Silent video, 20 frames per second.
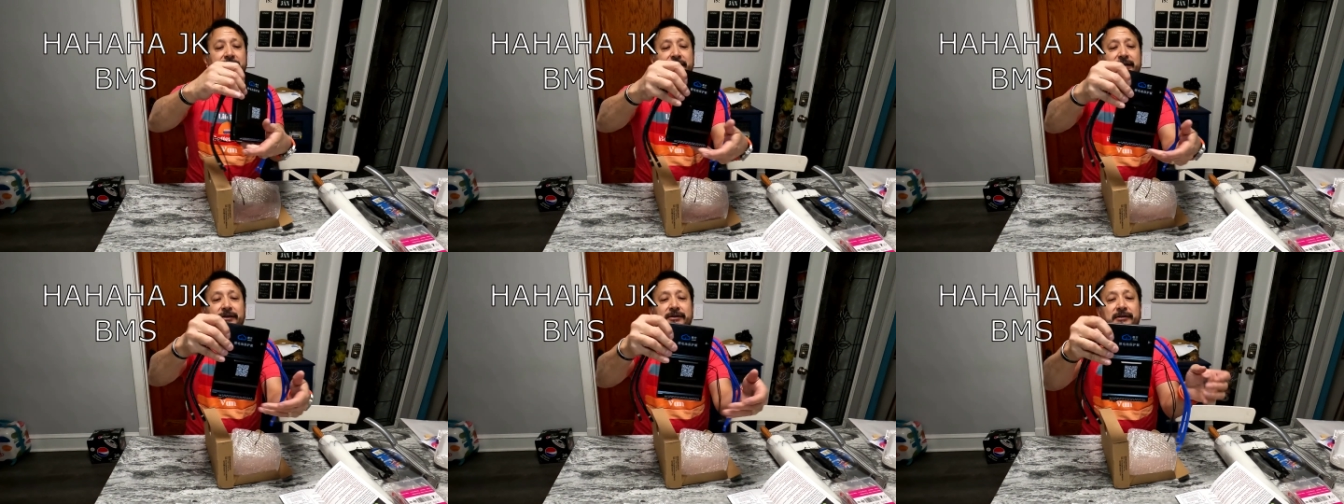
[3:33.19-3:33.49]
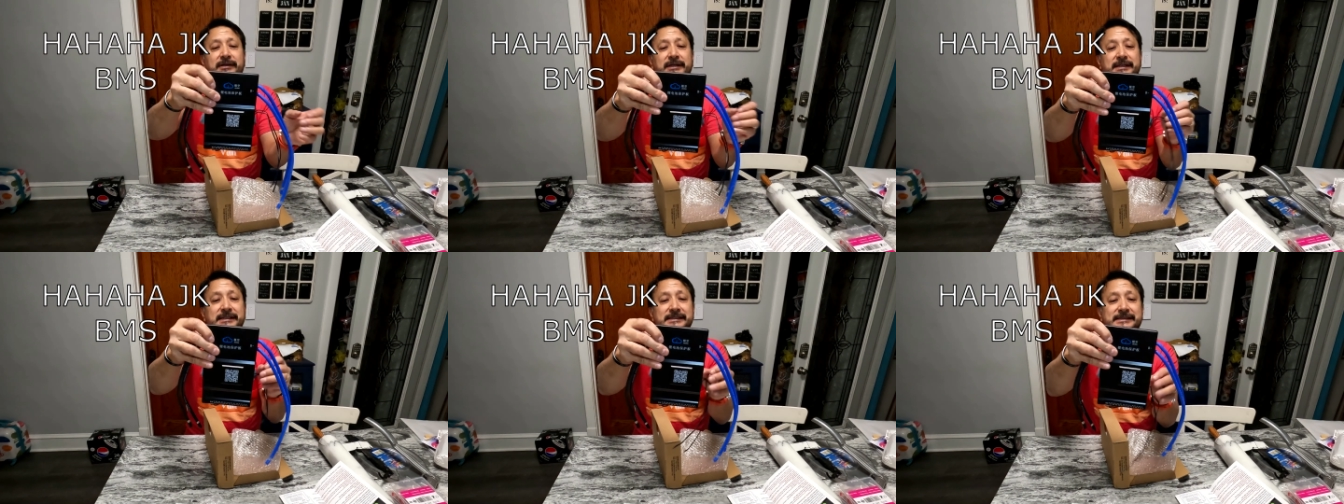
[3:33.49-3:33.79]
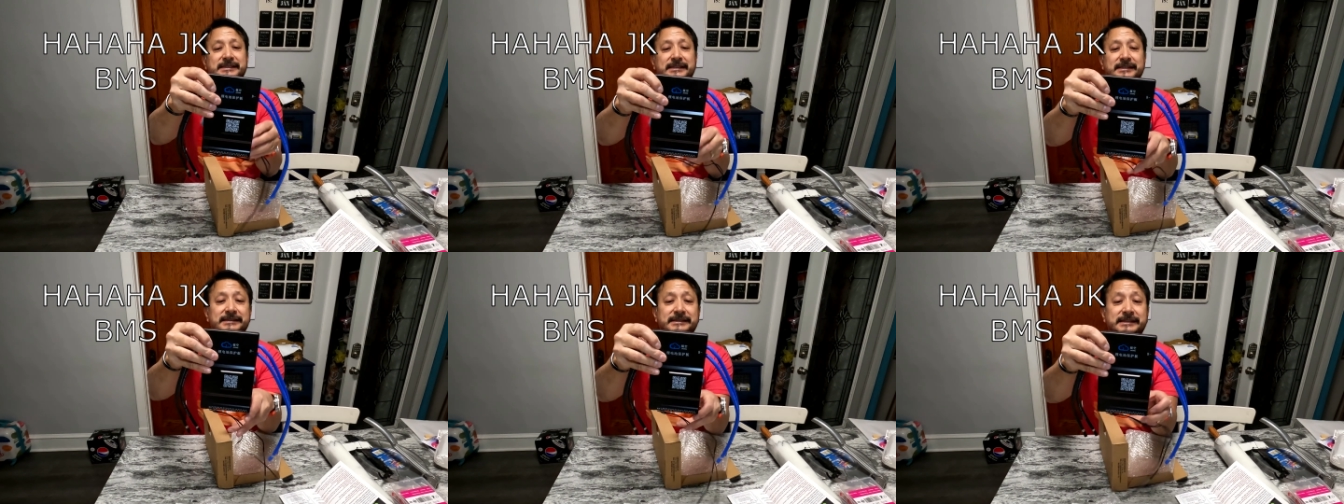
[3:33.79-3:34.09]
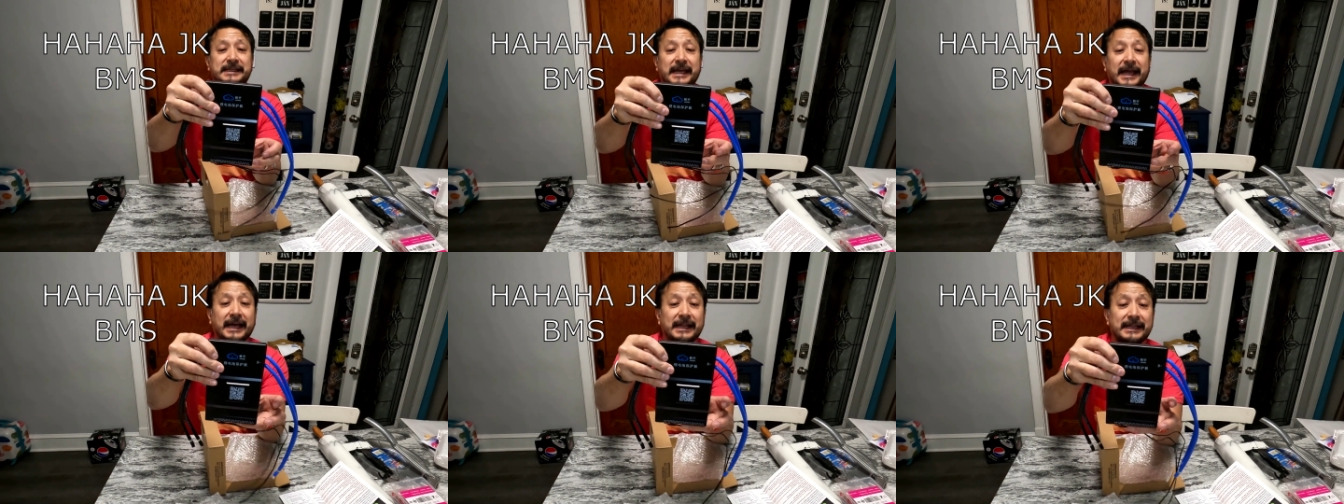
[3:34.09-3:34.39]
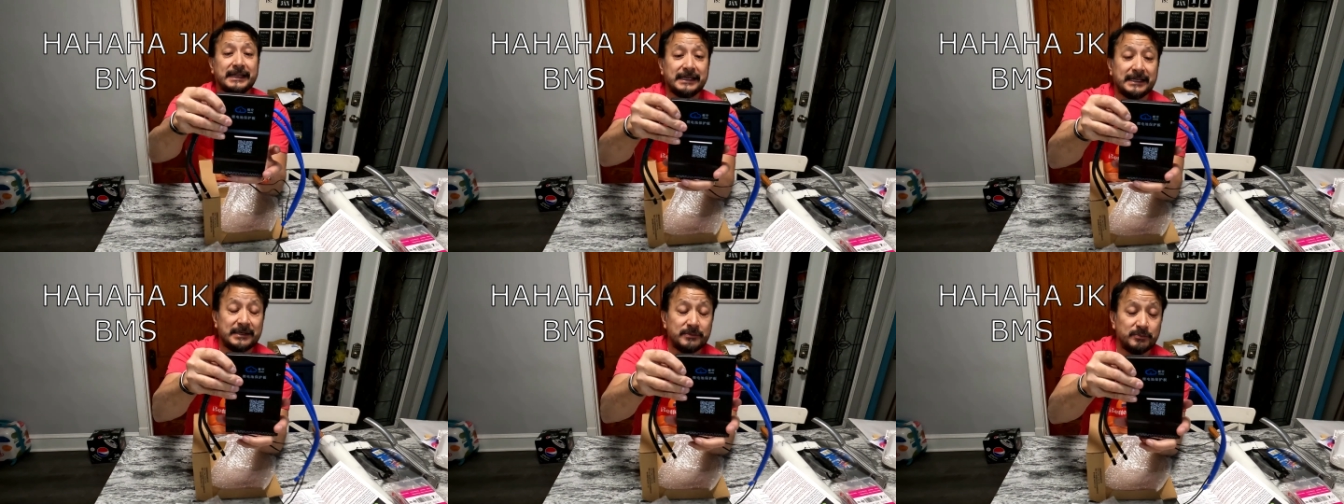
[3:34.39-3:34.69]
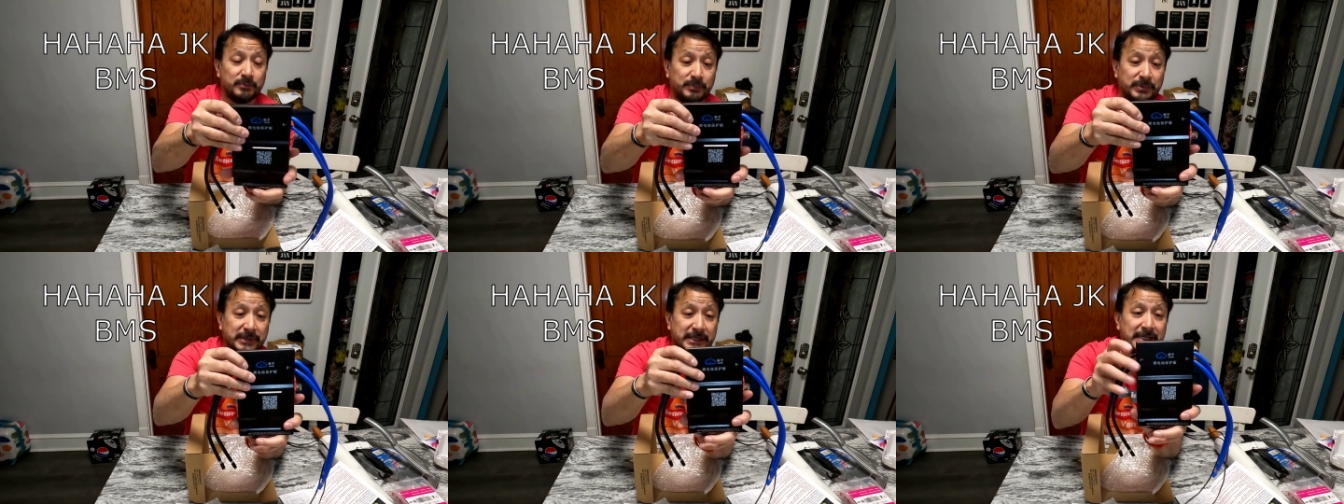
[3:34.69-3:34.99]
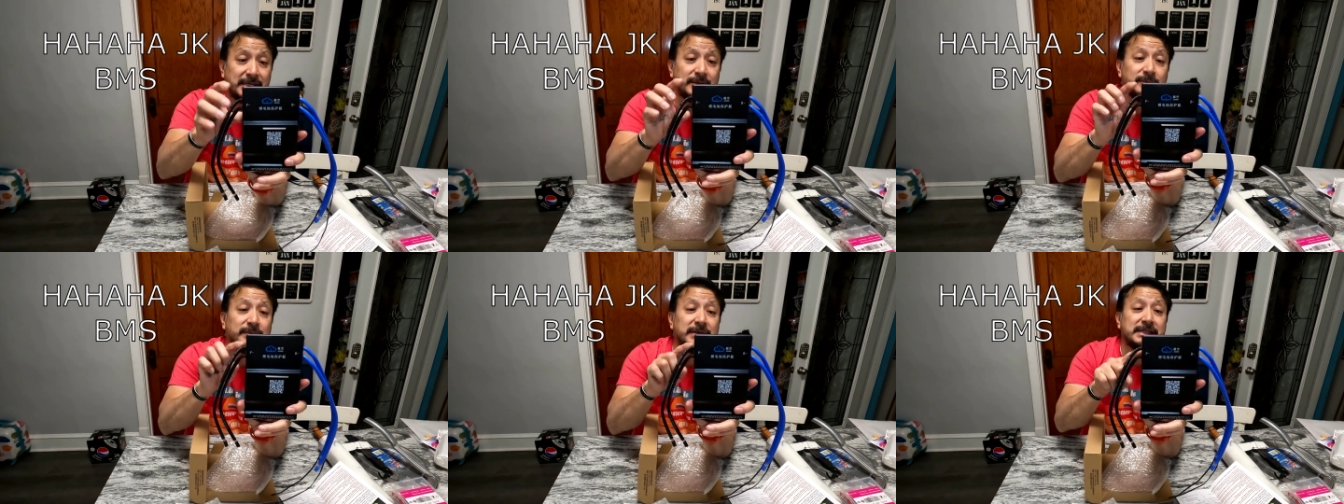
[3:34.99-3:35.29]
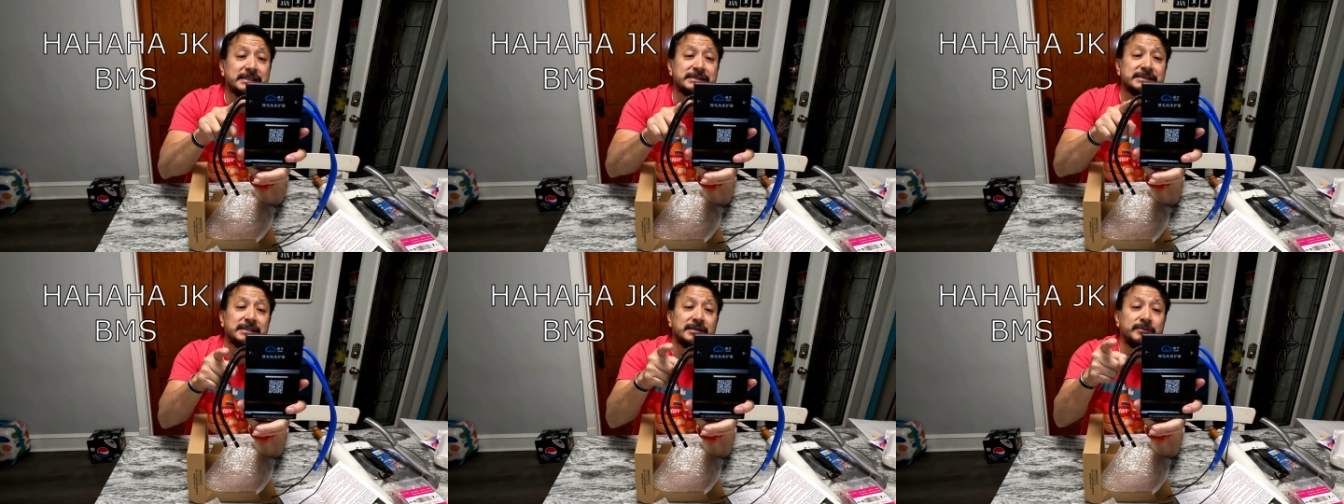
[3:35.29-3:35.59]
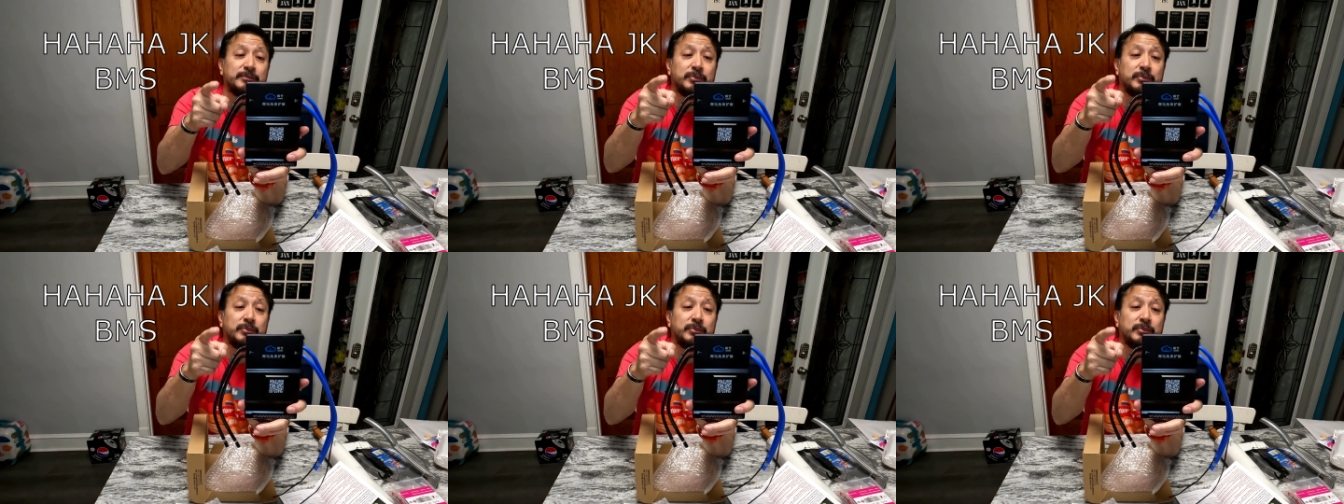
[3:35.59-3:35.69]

Here is the Daly BMS,